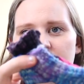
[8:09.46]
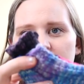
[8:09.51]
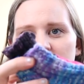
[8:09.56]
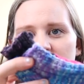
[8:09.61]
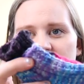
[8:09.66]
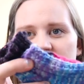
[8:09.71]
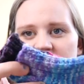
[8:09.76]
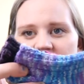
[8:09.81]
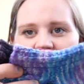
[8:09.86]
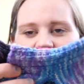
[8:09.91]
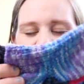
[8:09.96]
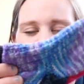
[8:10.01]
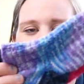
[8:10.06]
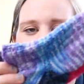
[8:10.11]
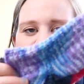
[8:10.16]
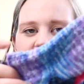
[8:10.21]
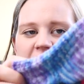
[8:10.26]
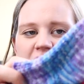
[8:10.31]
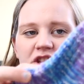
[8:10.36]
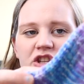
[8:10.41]
but these are
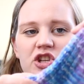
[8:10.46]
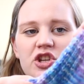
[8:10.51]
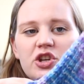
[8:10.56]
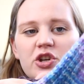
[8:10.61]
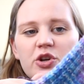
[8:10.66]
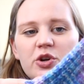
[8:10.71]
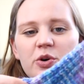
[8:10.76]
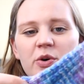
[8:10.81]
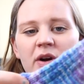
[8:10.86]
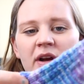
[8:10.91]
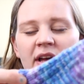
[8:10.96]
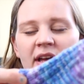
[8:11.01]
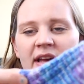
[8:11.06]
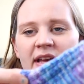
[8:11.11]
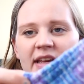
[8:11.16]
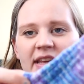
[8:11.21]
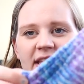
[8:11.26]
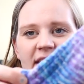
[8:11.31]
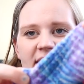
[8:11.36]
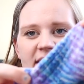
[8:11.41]
the 2
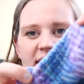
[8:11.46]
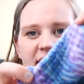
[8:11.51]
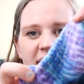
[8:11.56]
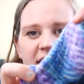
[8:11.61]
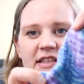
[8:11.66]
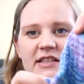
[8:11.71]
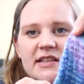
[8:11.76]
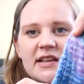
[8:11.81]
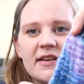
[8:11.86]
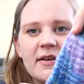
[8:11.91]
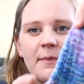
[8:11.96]
kid size